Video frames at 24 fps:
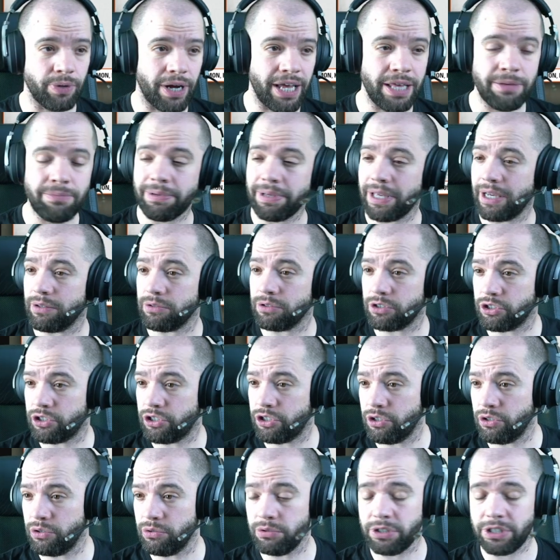APL is
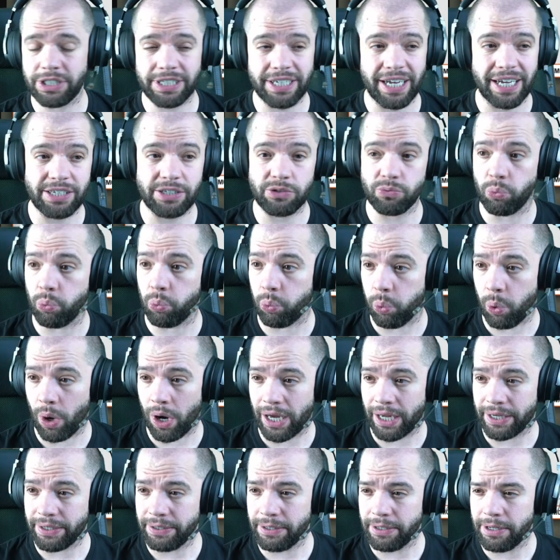2, GA is
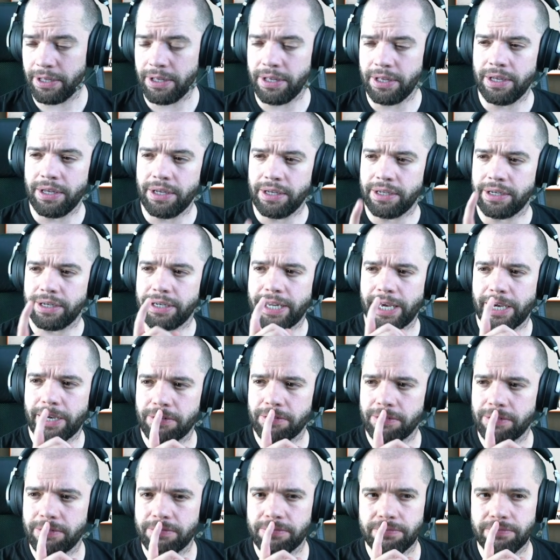1. Now,